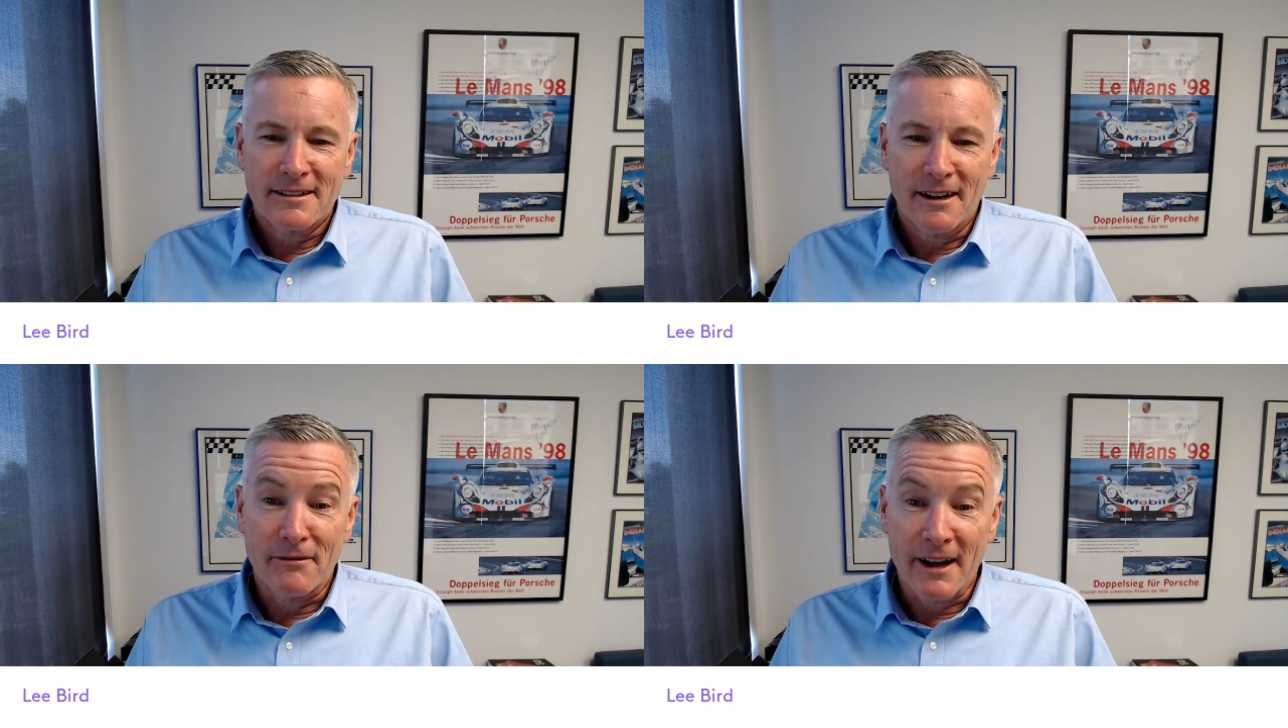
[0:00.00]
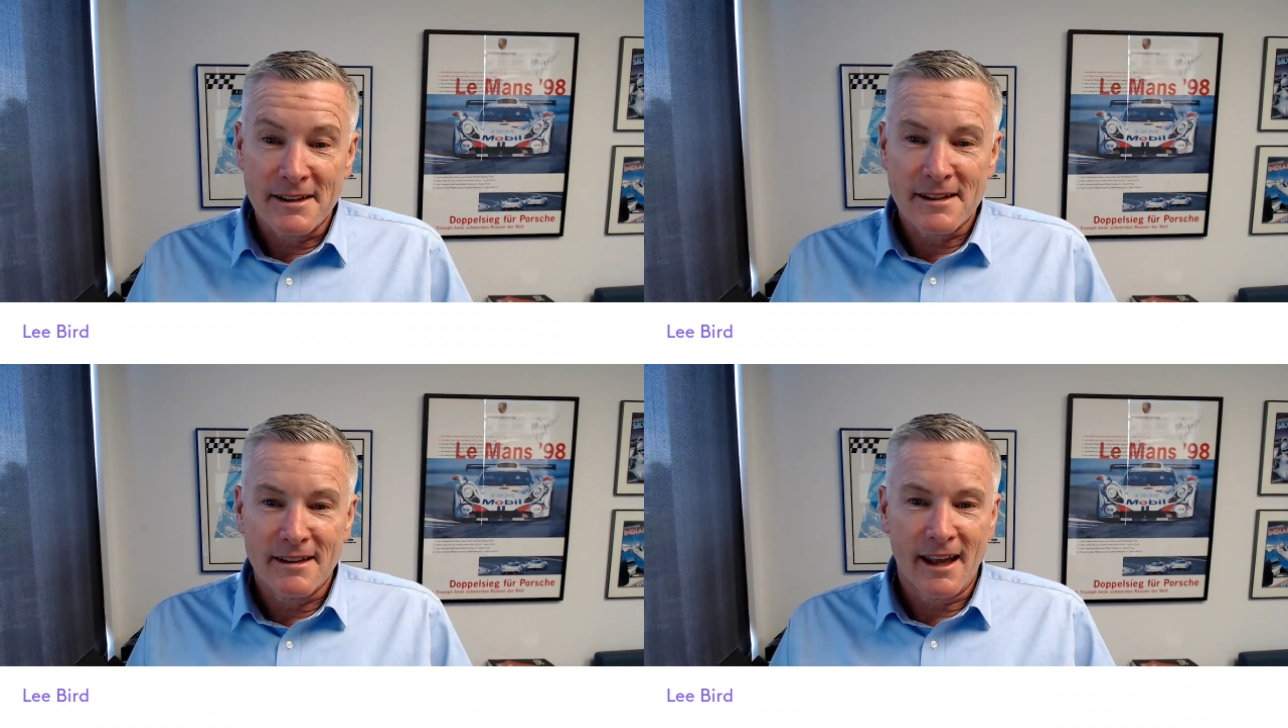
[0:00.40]

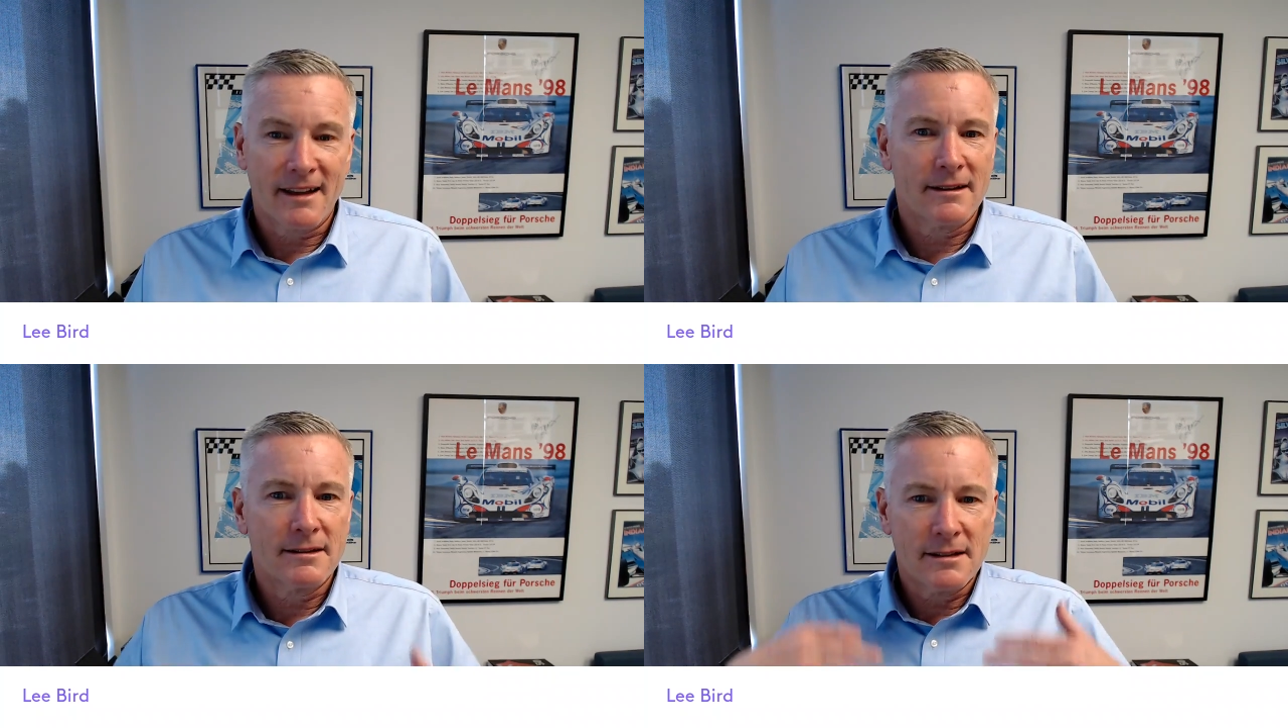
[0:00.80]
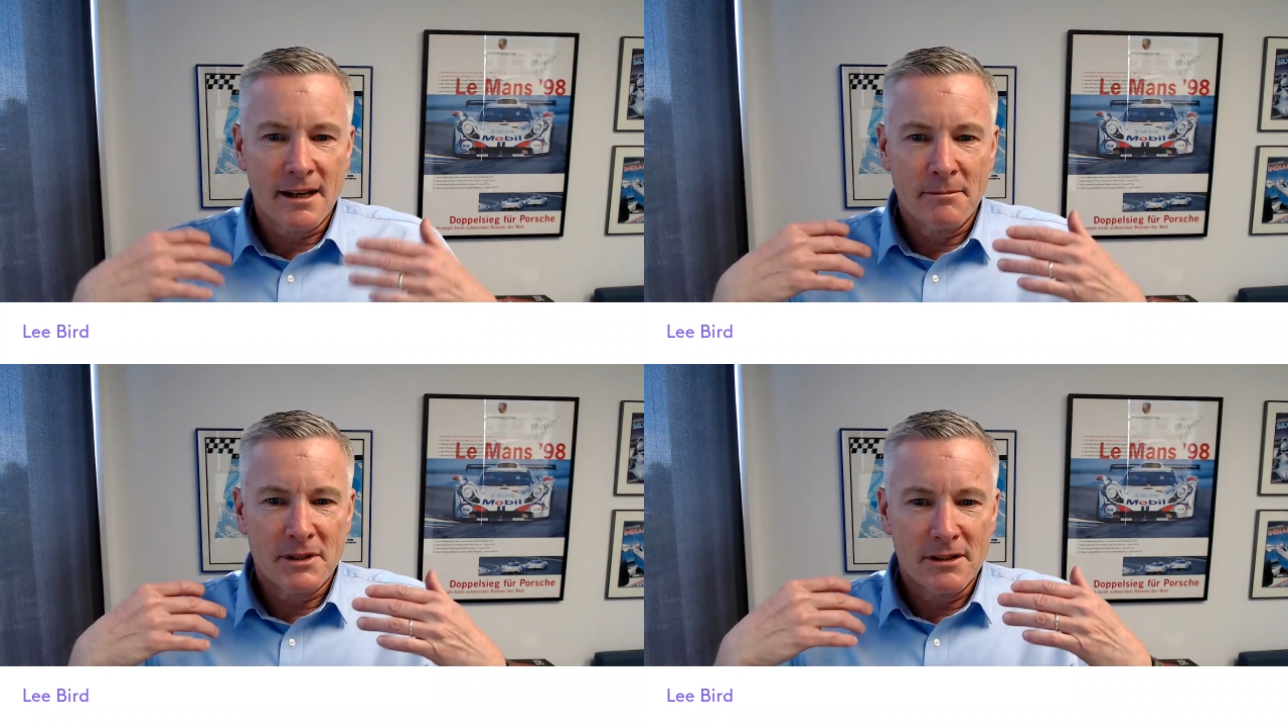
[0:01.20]
events that
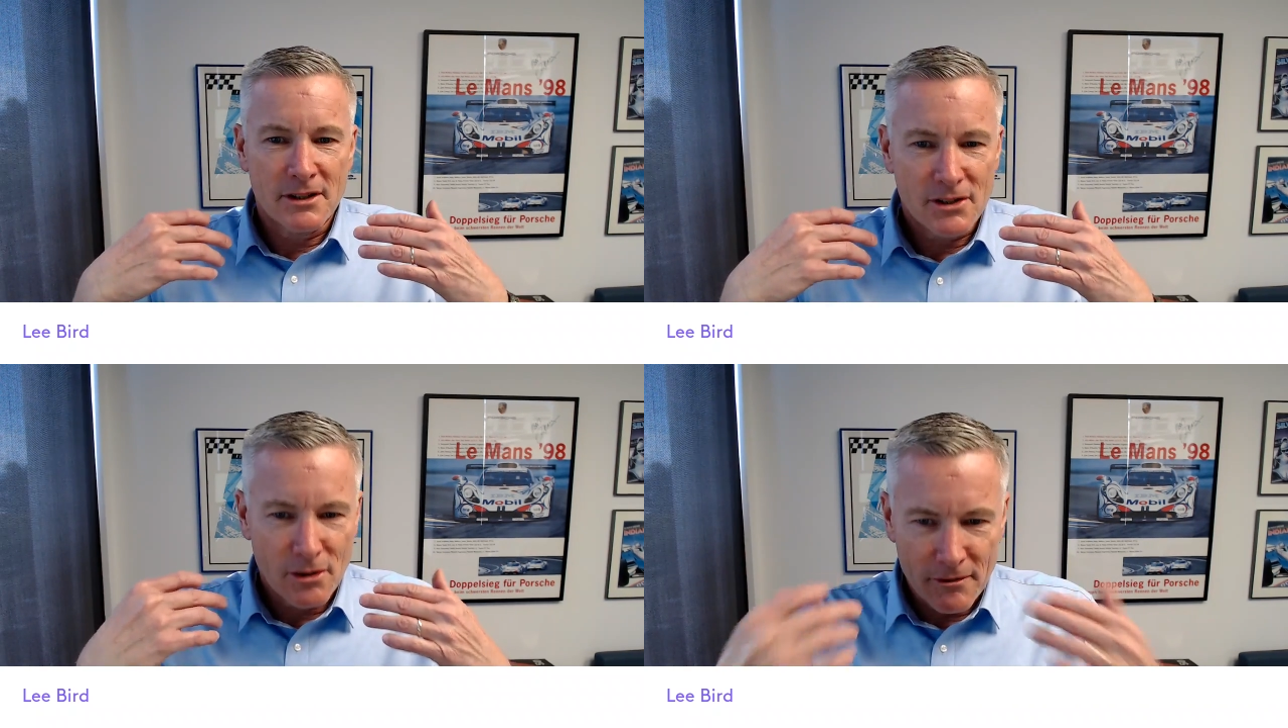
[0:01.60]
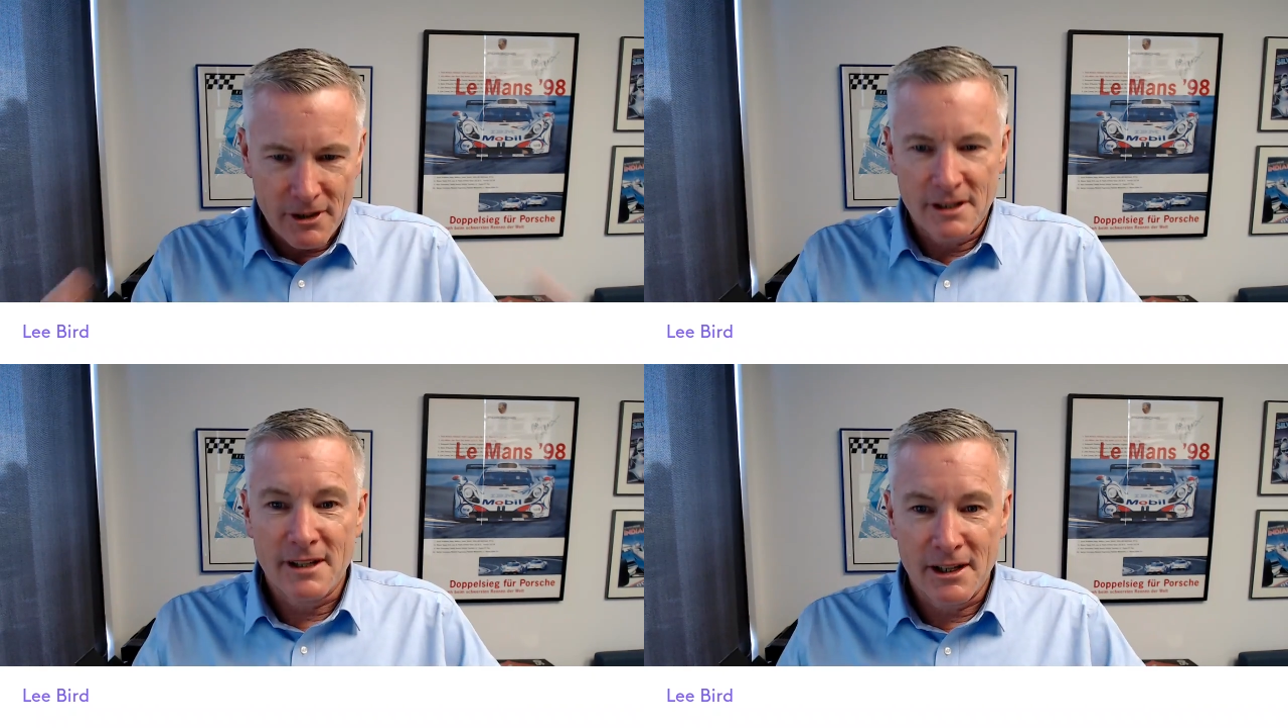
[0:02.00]
seem to just sort of
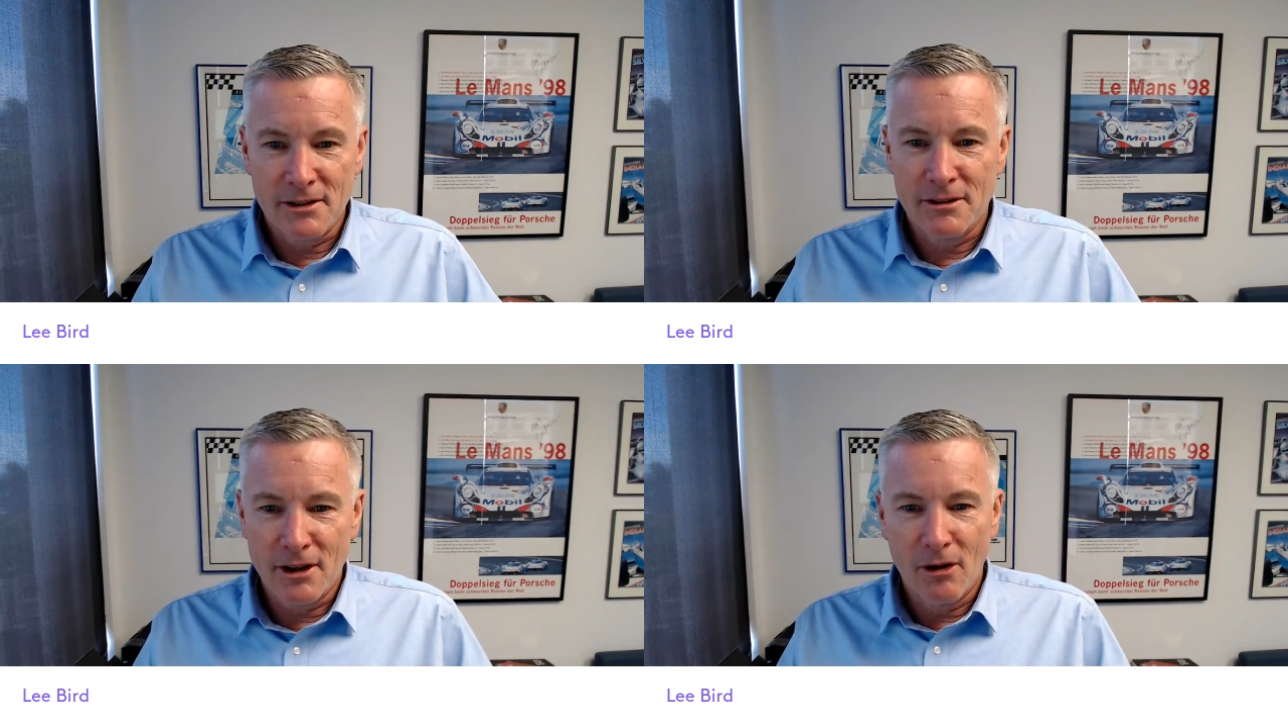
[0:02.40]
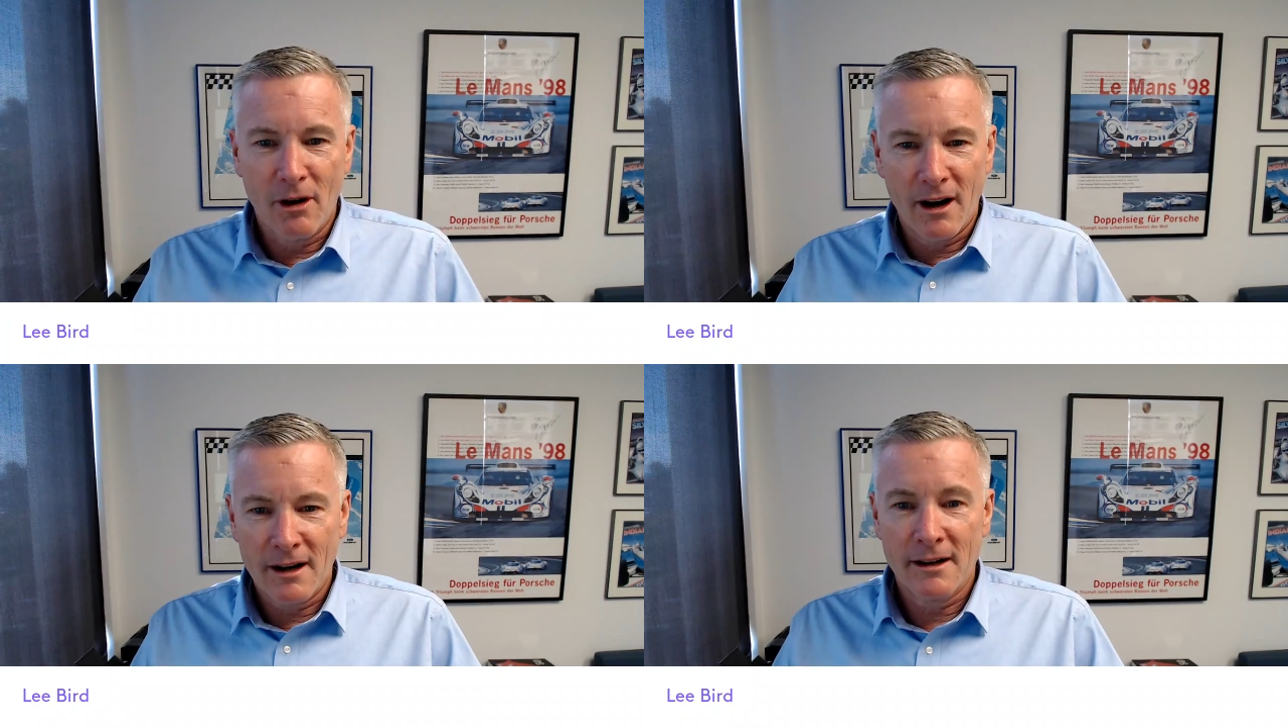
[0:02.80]
continue to go
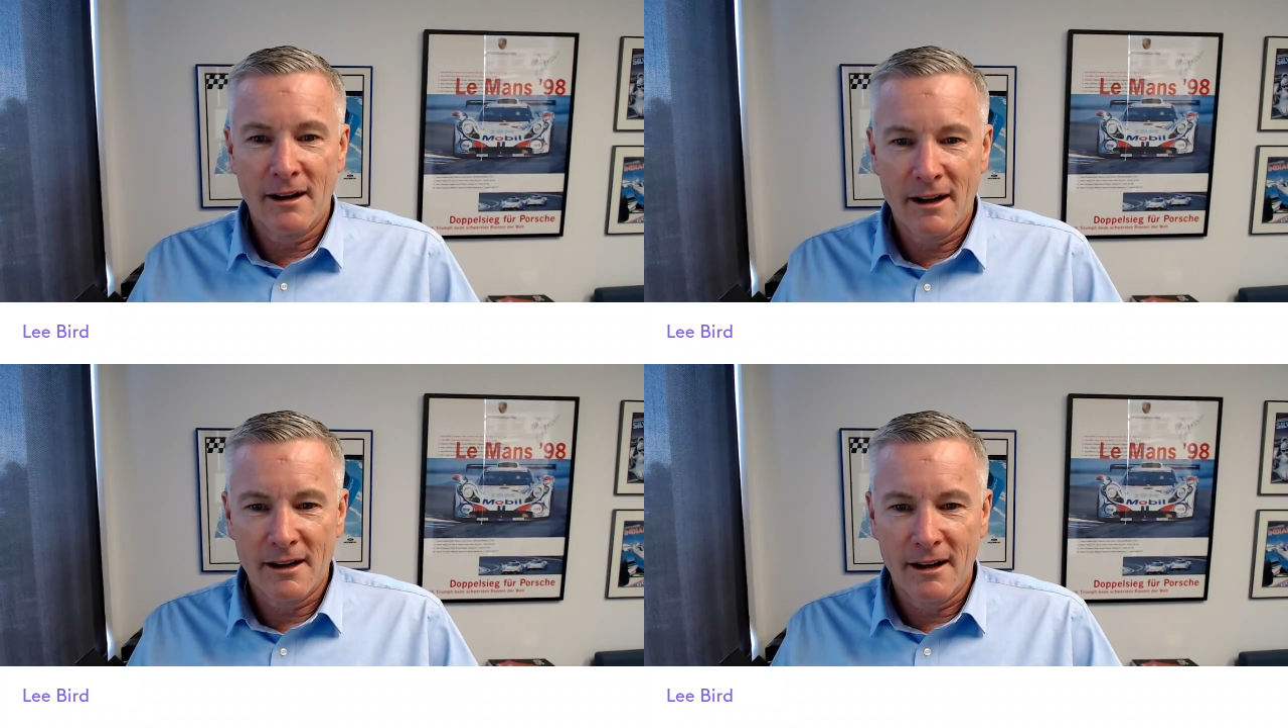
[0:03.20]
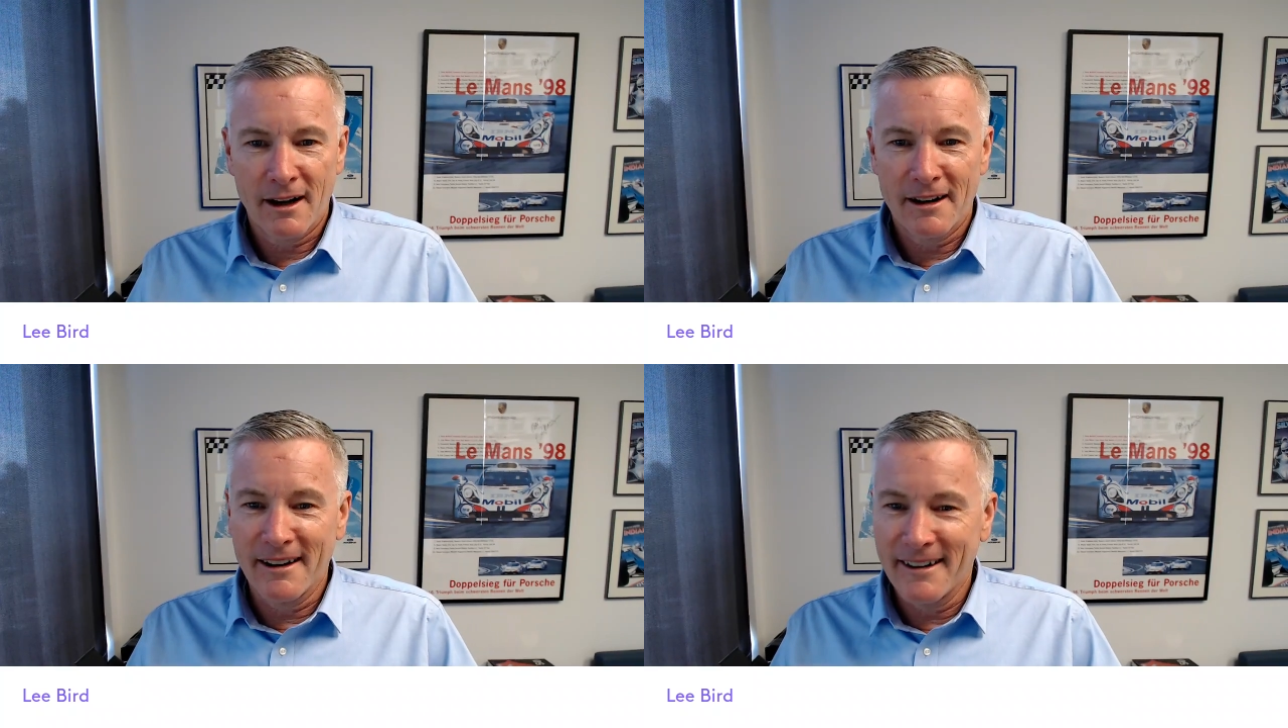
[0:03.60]
on and on and on.